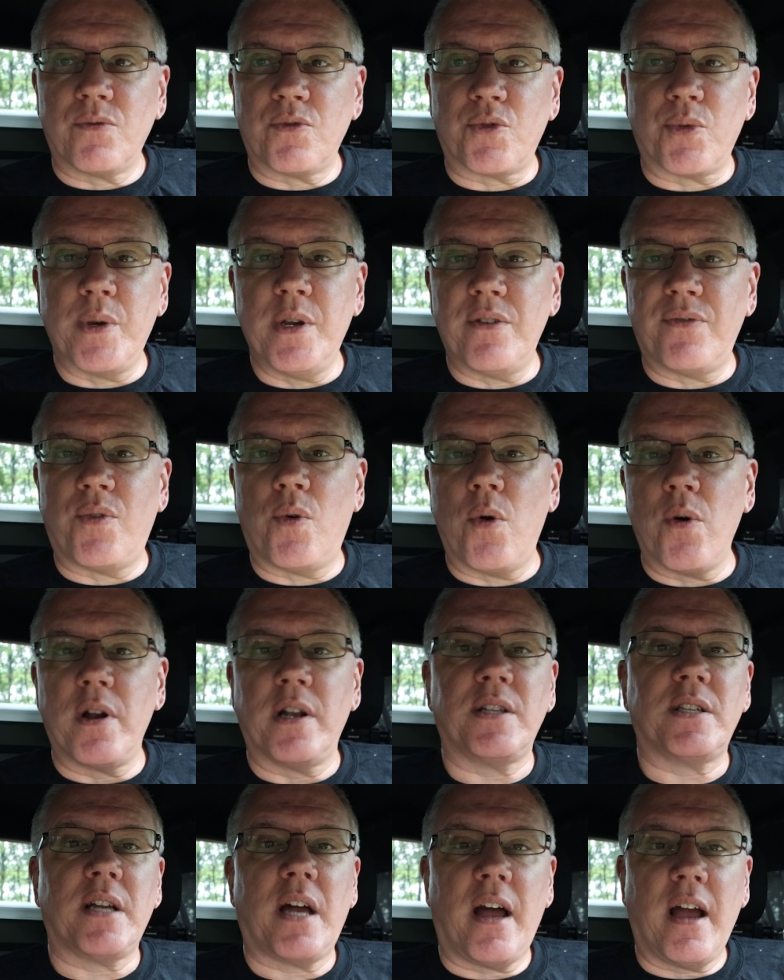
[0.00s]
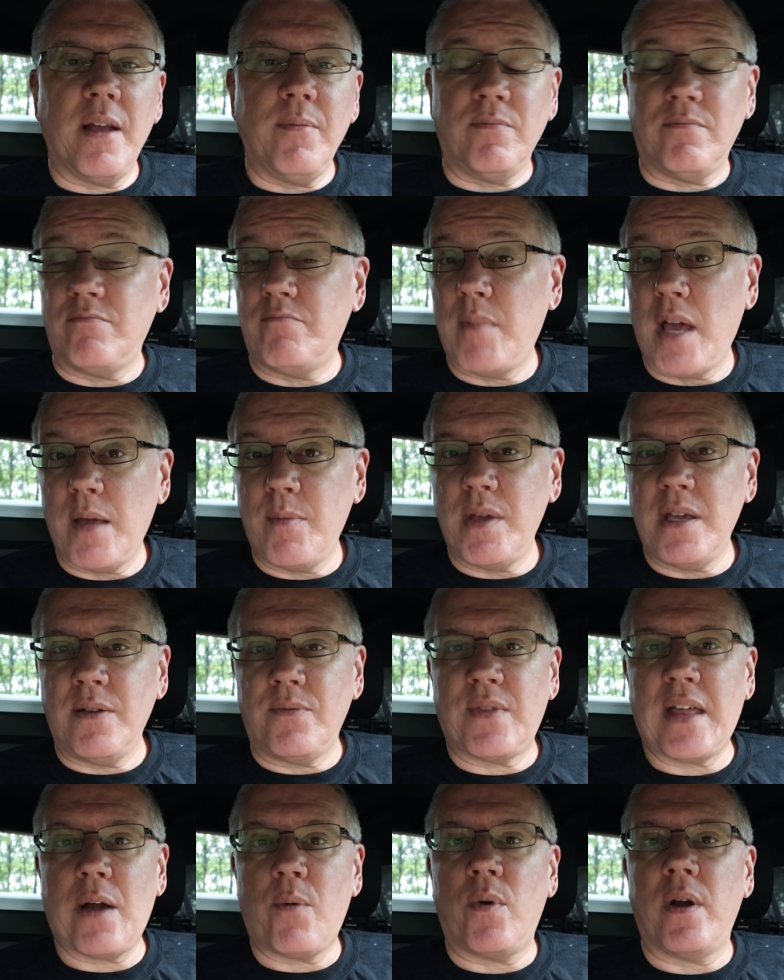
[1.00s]
three or four at a time,
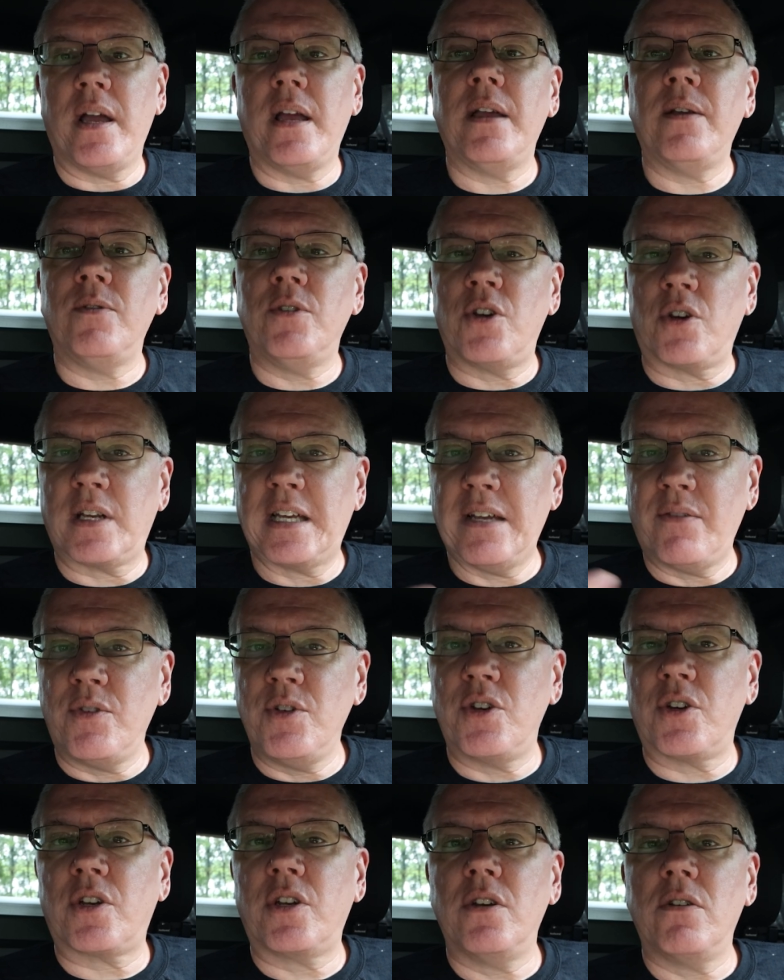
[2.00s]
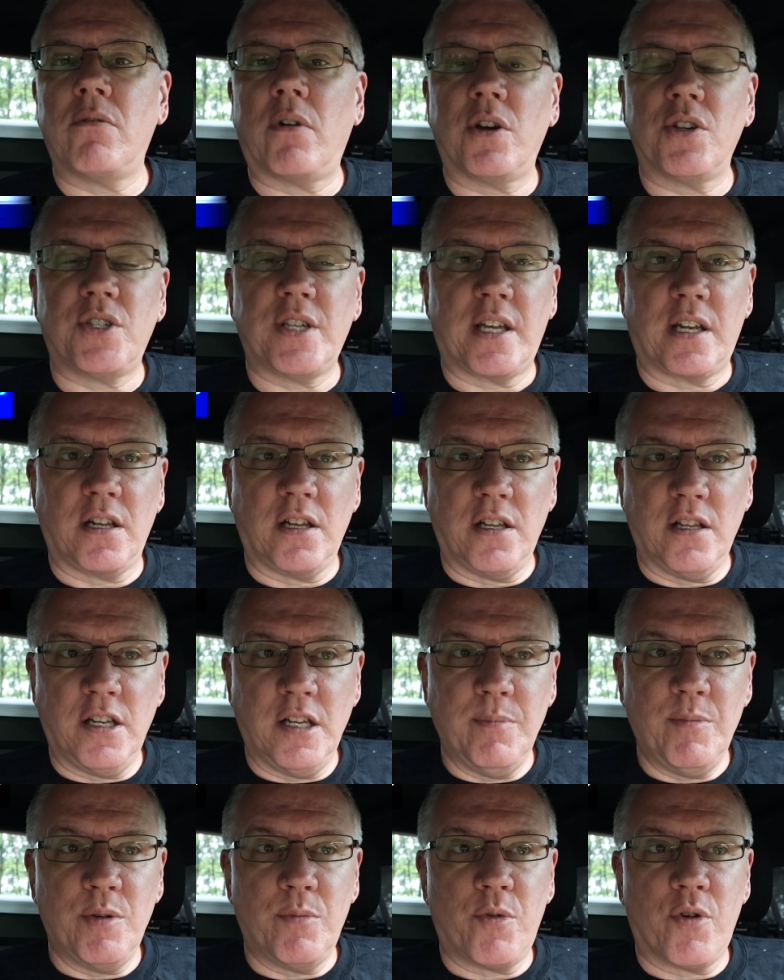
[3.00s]
maybe. That way you're giving your QRZ a
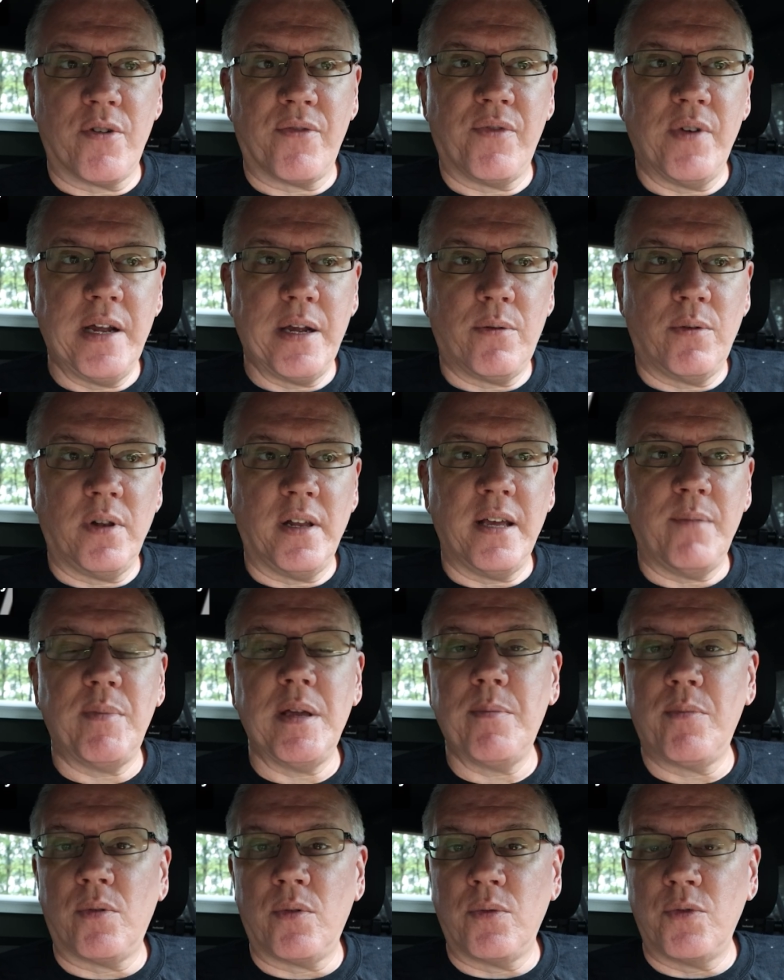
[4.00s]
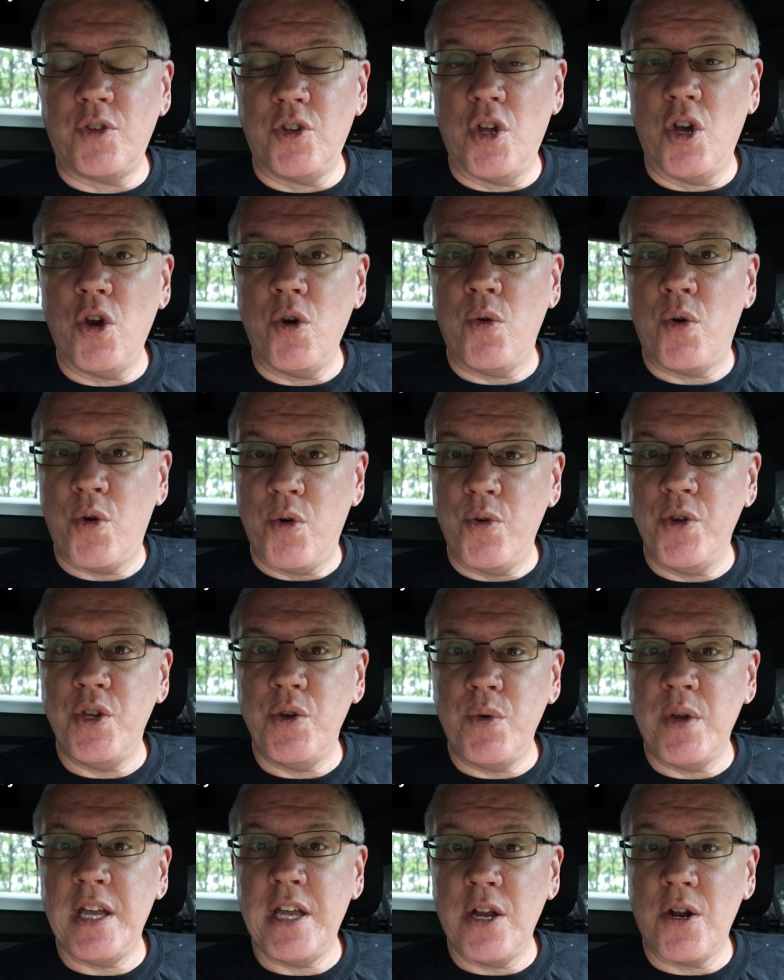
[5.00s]
little bit more frequently. People know who
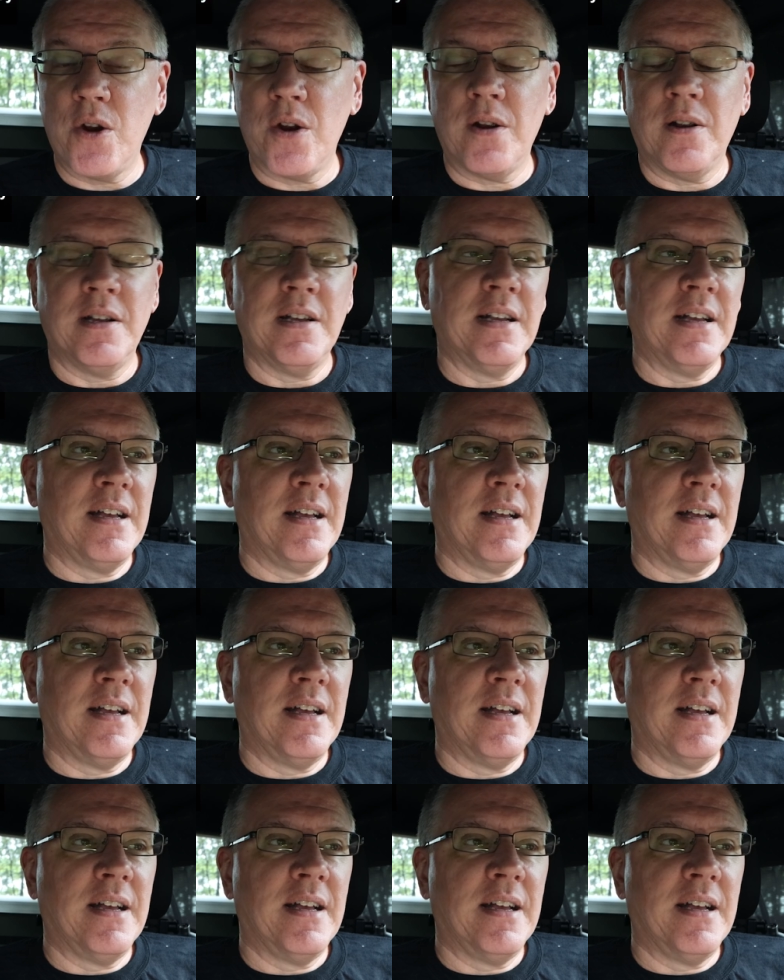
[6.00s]
you hear.